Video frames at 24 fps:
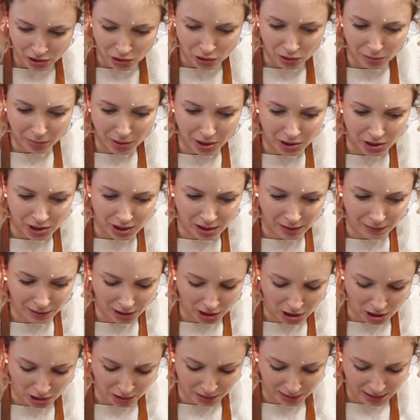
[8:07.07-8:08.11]
too much if
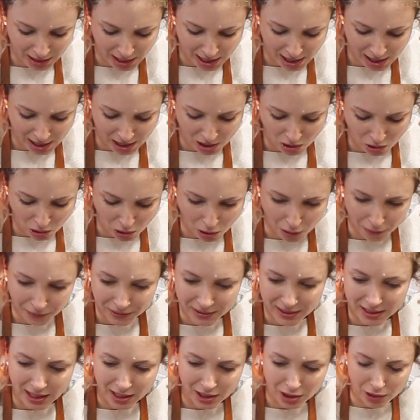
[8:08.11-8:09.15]
it goes off
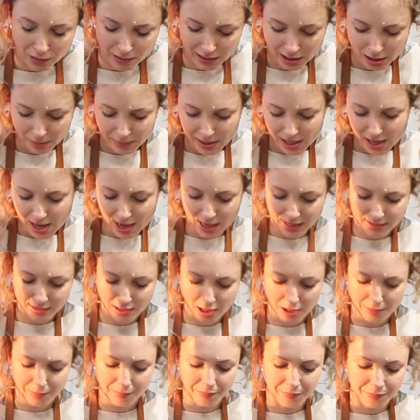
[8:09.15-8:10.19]
center a little bit as
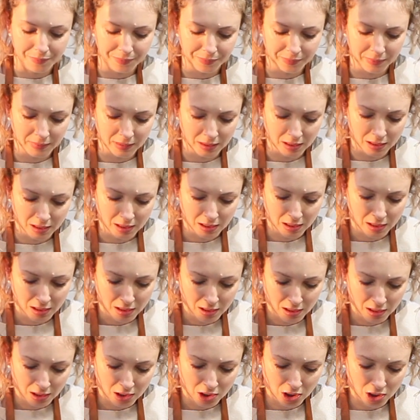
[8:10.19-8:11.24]
I'm
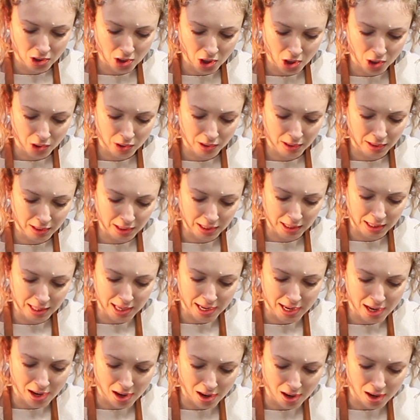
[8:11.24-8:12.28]
coning the
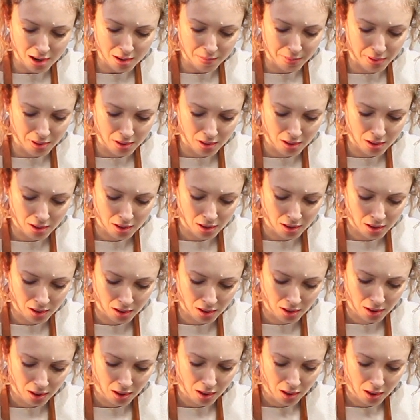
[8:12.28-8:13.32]
clay up,
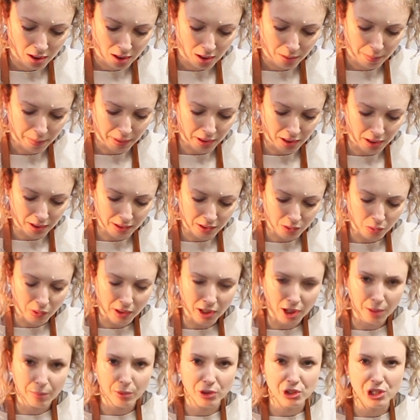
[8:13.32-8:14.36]
because when
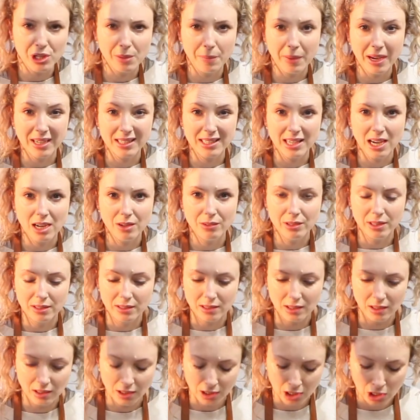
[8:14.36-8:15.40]
I push it back down, it's
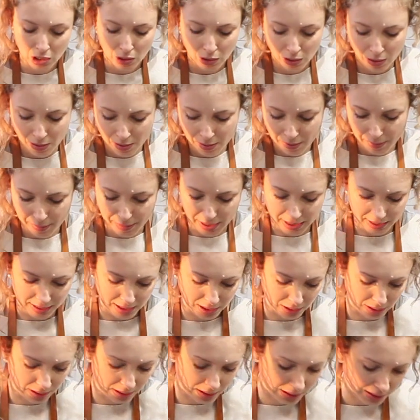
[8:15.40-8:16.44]
going to go back
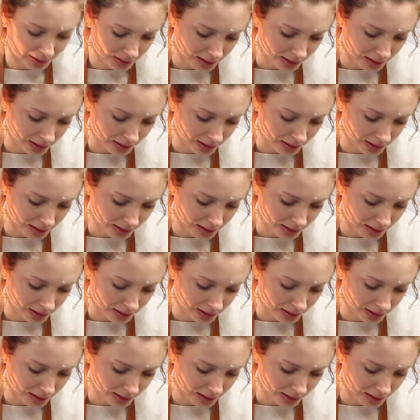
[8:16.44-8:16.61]
down into the